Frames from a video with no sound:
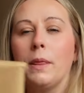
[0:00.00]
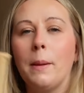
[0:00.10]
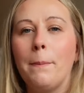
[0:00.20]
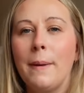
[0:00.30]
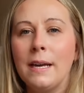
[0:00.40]
The
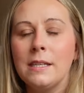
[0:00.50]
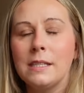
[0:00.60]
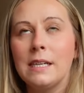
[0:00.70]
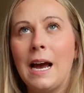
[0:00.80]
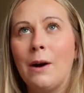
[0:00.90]

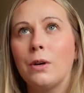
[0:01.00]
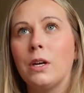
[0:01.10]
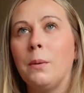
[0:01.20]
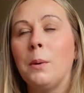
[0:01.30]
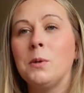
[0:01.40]
best
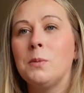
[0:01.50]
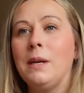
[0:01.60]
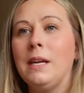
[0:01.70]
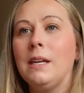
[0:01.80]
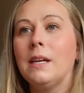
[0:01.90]
outcome would
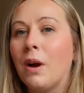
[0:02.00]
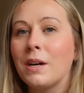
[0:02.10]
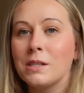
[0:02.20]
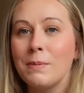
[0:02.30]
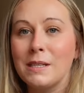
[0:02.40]
be
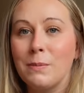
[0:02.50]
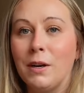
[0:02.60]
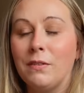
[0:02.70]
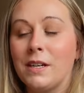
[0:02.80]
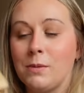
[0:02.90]
Practice Makes
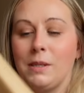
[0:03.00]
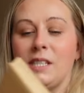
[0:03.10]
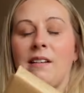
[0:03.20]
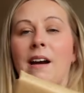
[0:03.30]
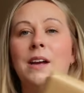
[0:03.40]
Perfect by
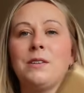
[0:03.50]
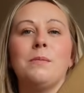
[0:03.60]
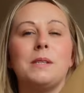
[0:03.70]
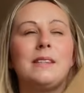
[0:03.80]
Sarah Adams.